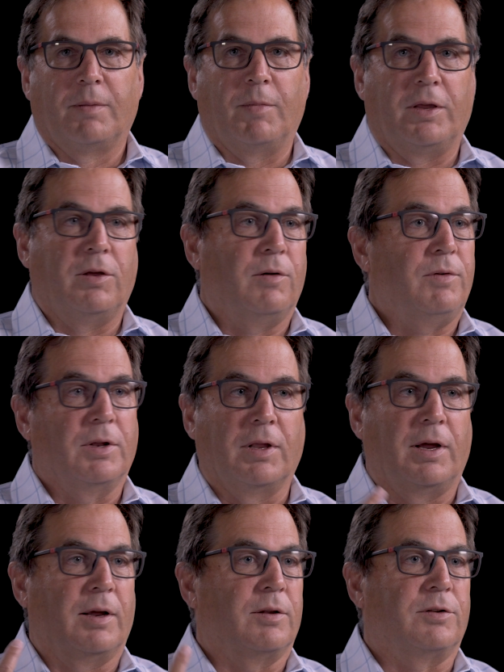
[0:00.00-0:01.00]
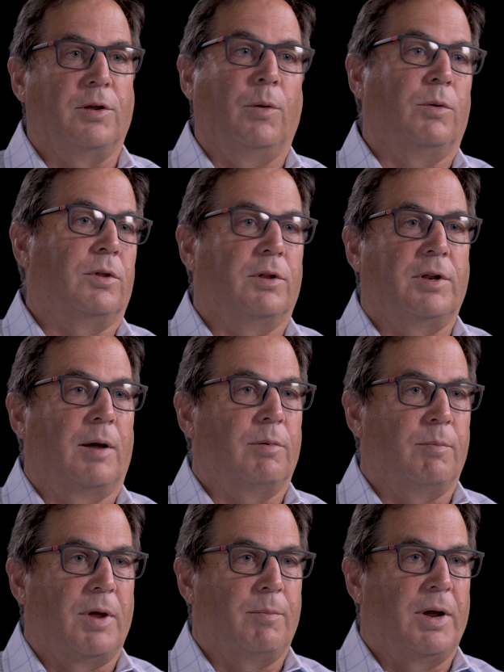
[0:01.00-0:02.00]
my uvula sewn to the top
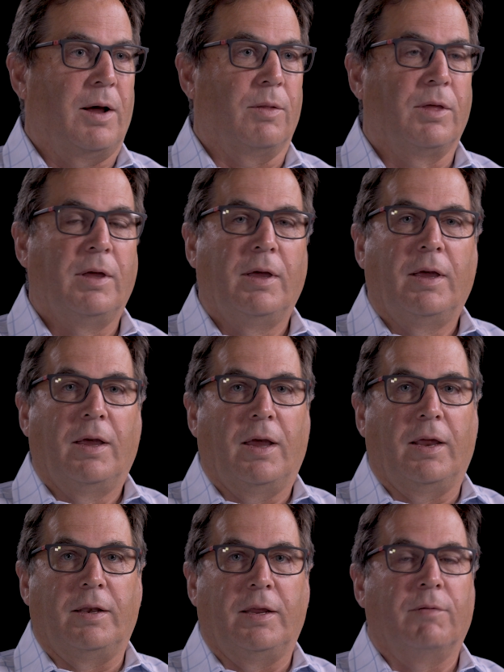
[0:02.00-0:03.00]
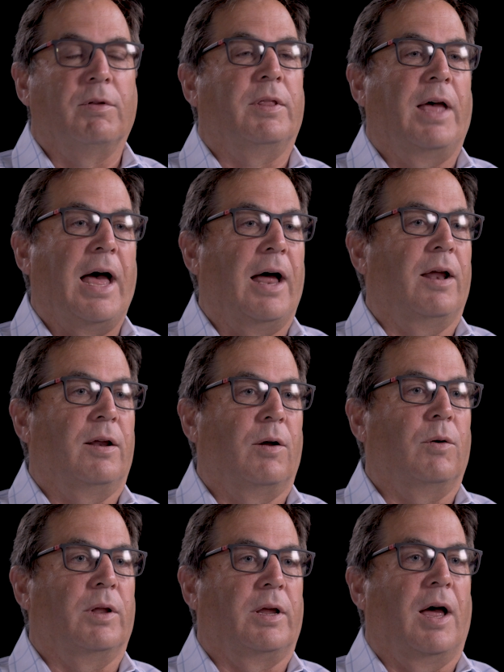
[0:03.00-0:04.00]
of my mouth. And even that
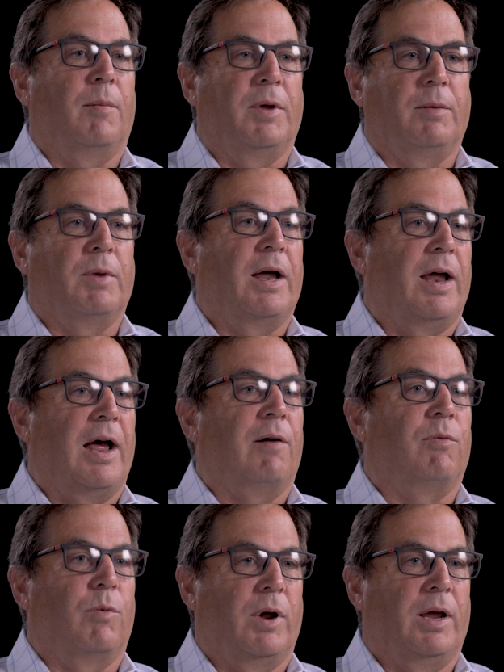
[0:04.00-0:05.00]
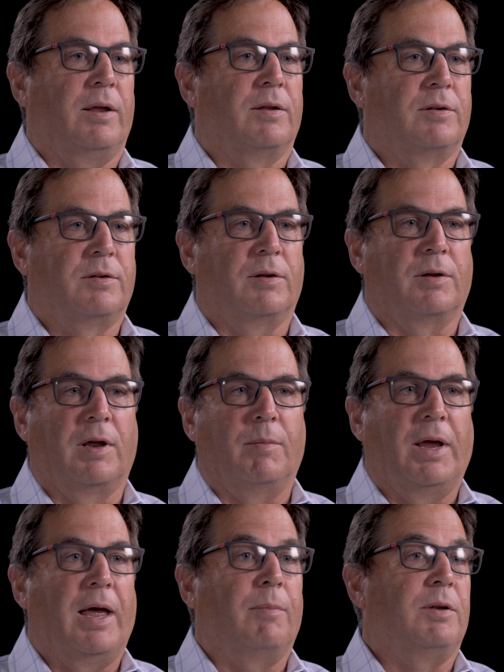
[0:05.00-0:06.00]
only got me about halfway, so it cut
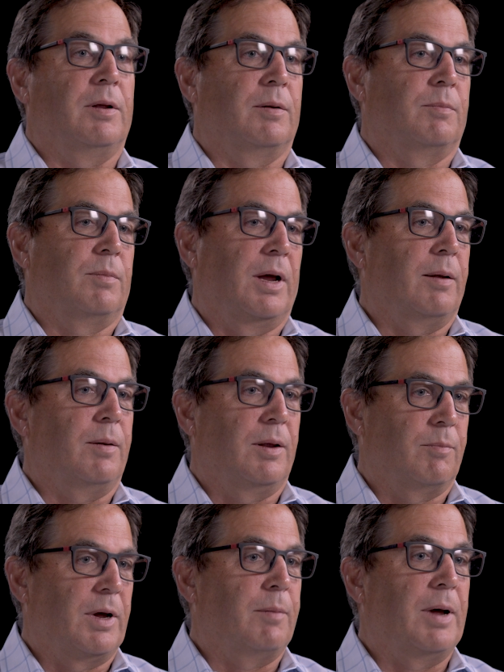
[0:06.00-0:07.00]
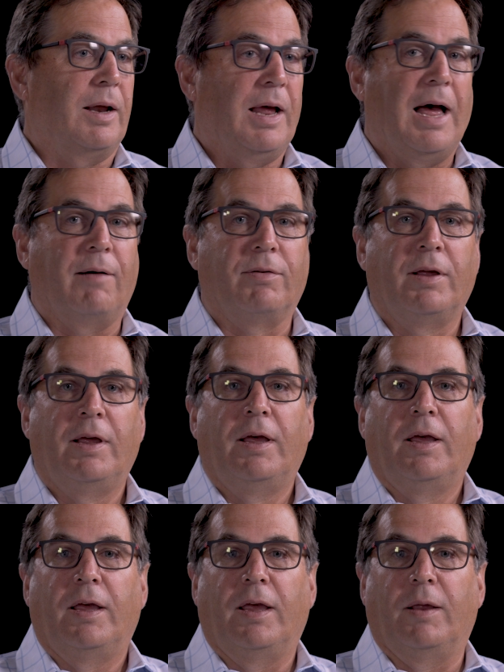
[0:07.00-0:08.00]
my apnea by about half.
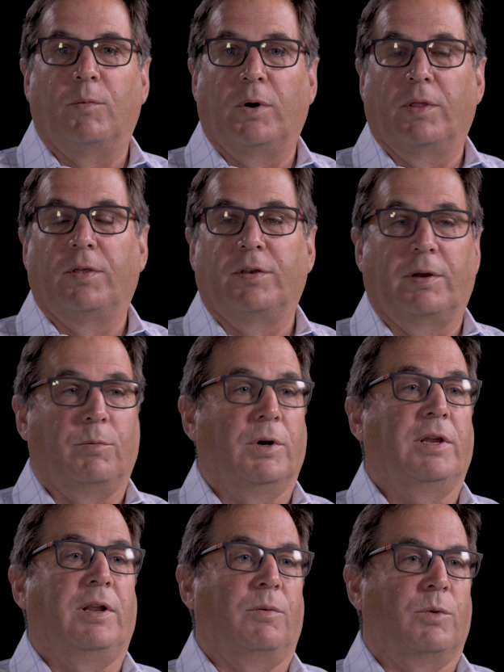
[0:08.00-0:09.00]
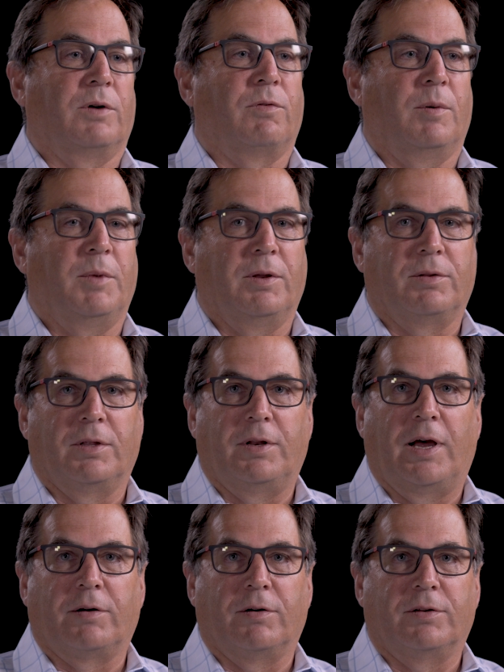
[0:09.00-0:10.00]
And one of the things that really didn't work for me is the
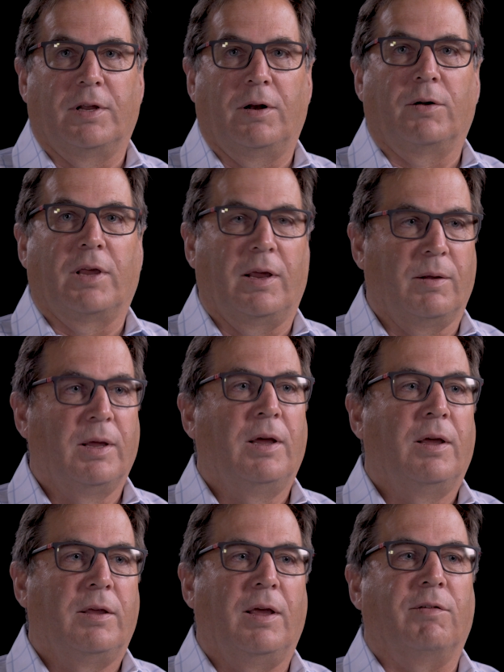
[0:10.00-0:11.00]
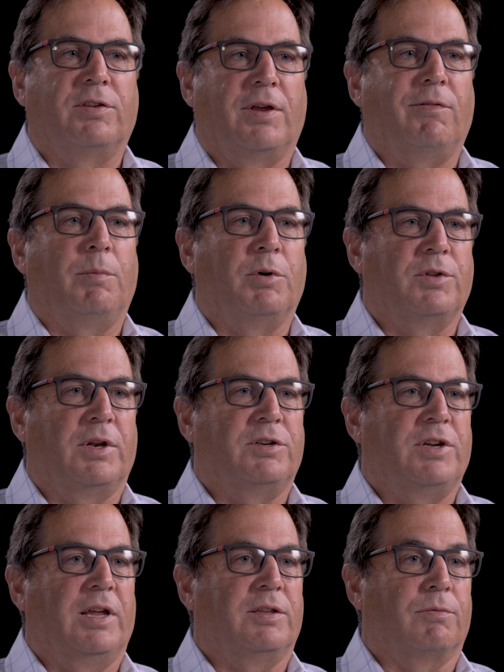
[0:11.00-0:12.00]
doctor said, okay, you have a 70%
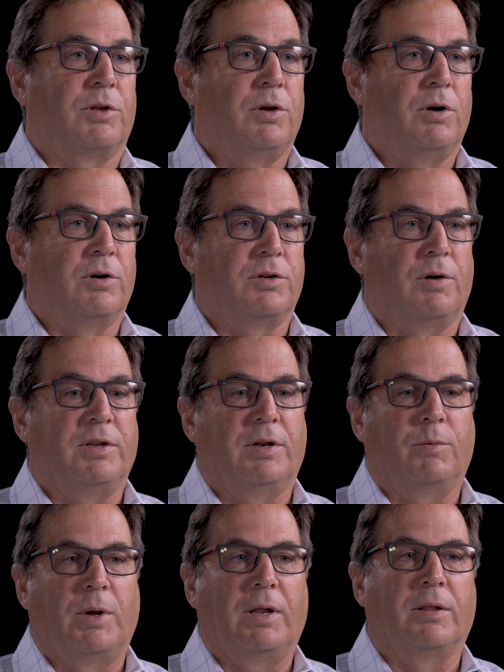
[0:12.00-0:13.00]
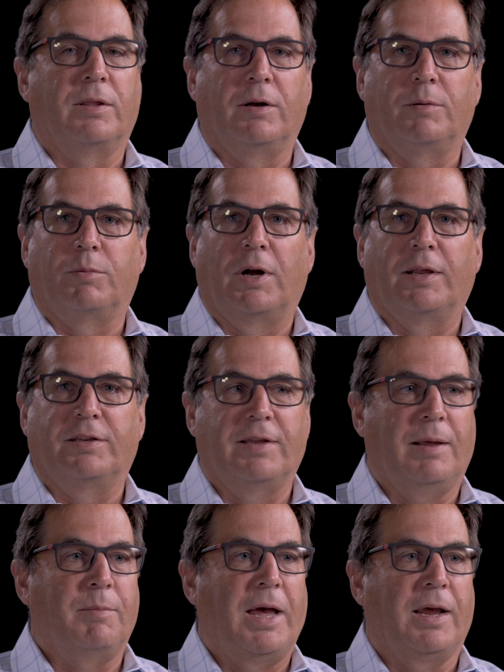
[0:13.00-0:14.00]
chance of cure. So I said, well, they're probably
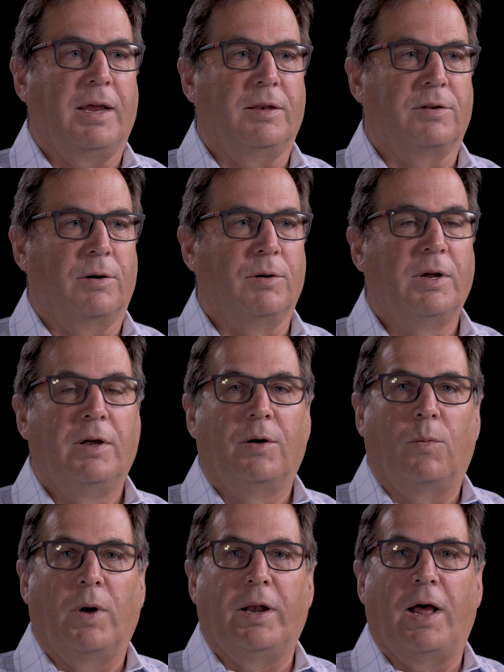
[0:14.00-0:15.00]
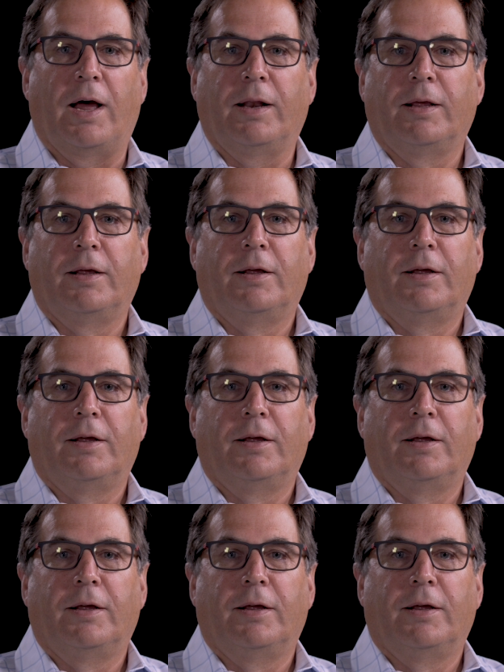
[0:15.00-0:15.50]
sandbagging, so why not